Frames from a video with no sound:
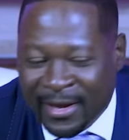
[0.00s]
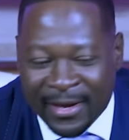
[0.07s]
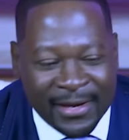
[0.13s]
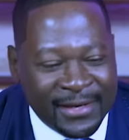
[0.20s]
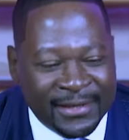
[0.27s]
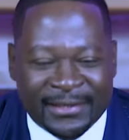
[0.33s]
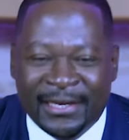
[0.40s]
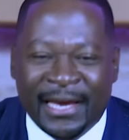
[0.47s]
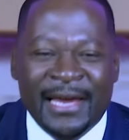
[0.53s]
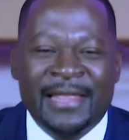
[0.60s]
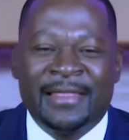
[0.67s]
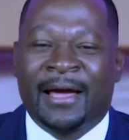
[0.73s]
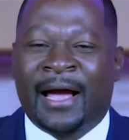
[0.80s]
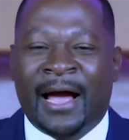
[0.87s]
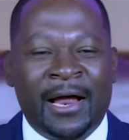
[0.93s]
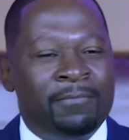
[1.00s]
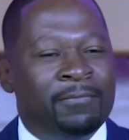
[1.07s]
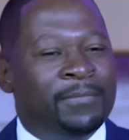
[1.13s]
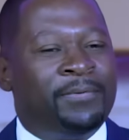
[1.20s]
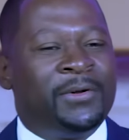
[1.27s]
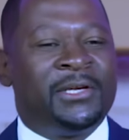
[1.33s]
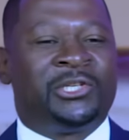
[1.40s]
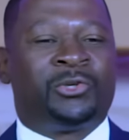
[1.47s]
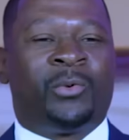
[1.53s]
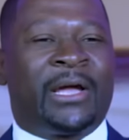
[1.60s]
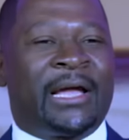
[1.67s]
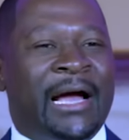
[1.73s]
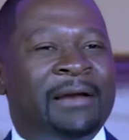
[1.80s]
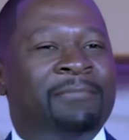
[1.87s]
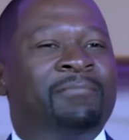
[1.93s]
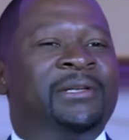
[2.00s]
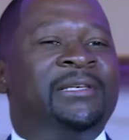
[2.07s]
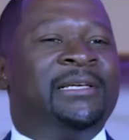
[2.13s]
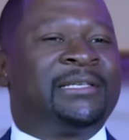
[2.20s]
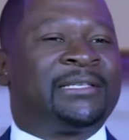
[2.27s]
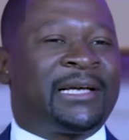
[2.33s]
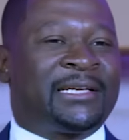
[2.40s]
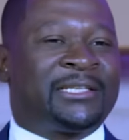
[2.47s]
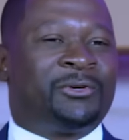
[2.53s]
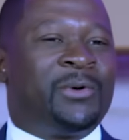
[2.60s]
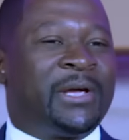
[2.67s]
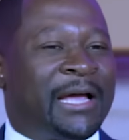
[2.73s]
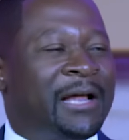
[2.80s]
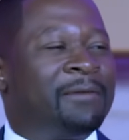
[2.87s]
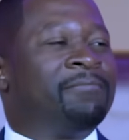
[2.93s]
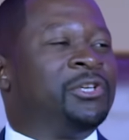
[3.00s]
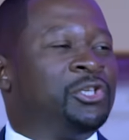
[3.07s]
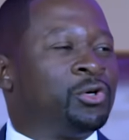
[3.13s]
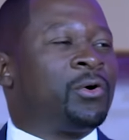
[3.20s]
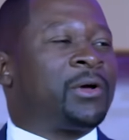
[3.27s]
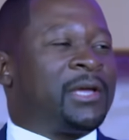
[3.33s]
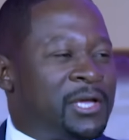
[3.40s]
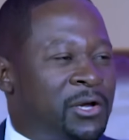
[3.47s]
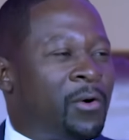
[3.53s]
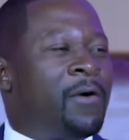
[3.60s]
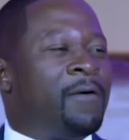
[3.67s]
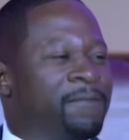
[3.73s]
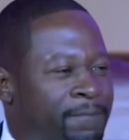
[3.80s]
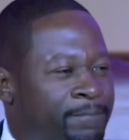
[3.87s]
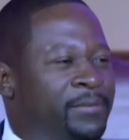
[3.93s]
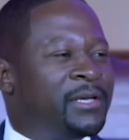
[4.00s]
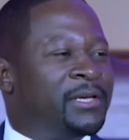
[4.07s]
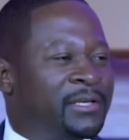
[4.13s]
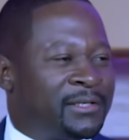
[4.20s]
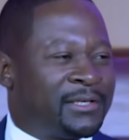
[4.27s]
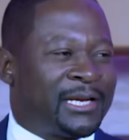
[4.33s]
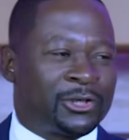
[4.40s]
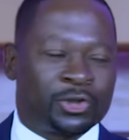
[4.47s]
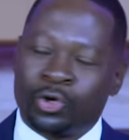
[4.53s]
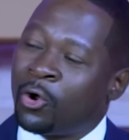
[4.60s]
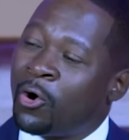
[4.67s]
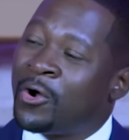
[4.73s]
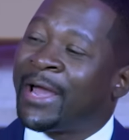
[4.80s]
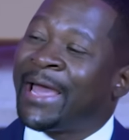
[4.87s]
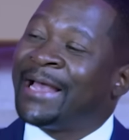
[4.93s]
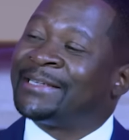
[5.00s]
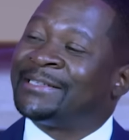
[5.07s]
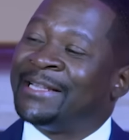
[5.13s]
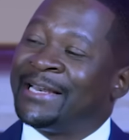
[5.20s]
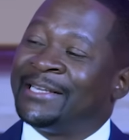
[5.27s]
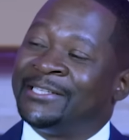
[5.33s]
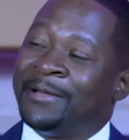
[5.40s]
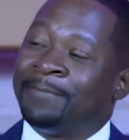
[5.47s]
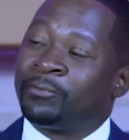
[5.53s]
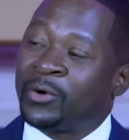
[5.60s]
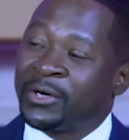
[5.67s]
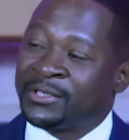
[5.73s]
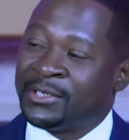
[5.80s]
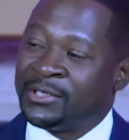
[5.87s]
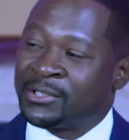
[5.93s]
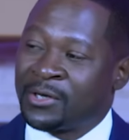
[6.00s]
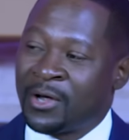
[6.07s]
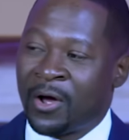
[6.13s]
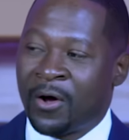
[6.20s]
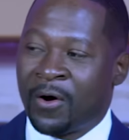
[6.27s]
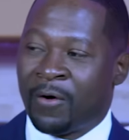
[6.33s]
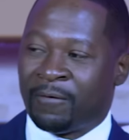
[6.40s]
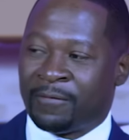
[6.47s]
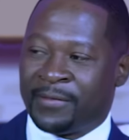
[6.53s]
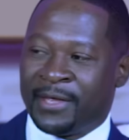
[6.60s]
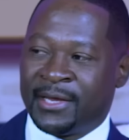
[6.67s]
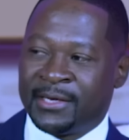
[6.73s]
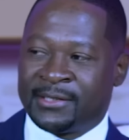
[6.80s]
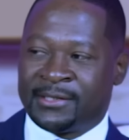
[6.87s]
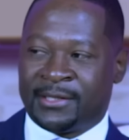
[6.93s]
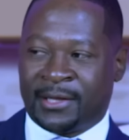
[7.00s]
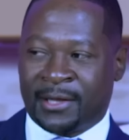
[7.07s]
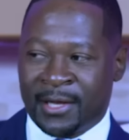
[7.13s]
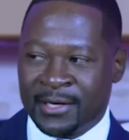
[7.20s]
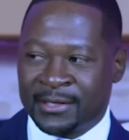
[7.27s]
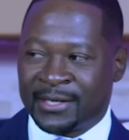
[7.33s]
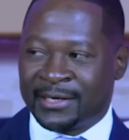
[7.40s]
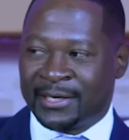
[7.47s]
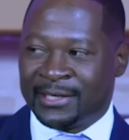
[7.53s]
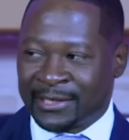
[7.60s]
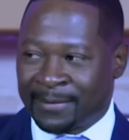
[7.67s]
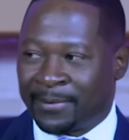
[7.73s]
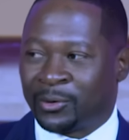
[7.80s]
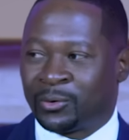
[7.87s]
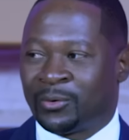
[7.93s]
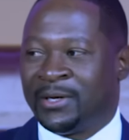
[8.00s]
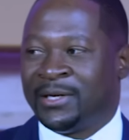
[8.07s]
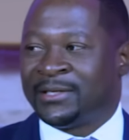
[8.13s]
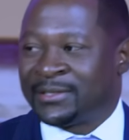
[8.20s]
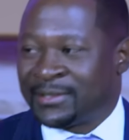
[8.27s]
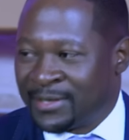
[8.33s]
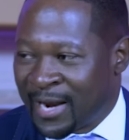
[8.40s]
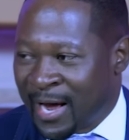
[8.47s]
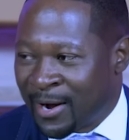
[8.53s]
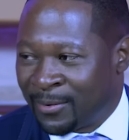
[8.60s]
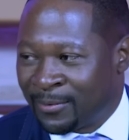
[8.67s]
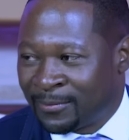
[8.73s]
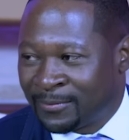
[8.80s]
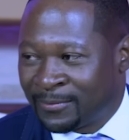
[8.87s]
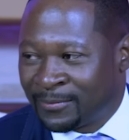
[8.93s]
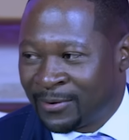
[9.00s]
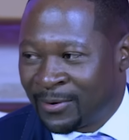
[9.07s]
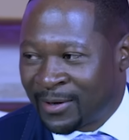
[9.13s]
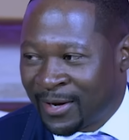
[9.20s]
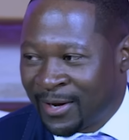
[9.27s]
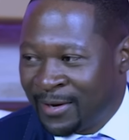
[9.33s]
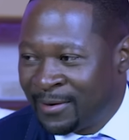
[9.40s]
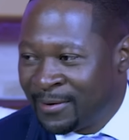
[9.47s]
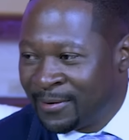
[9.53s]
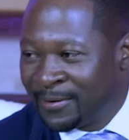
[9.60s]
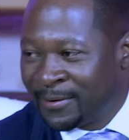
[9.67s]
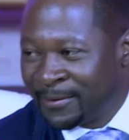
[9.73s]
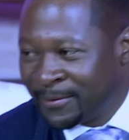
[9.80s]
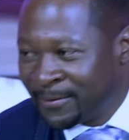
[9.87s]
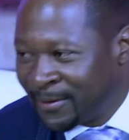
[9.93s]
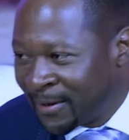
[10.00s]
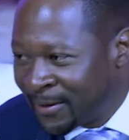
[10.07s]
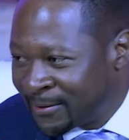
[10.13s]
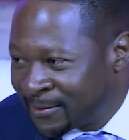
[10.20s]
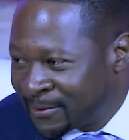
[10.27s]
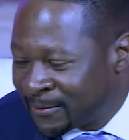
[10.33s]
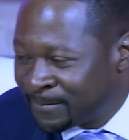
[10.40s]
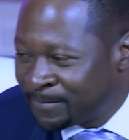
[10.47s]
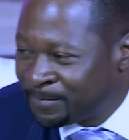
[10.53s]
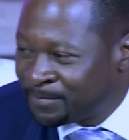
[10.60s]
He's saying there can't be peace. We can't be discussing, we can't be talking of peace as long as there is the presence of these things that he's about to list now. Okay? Yes.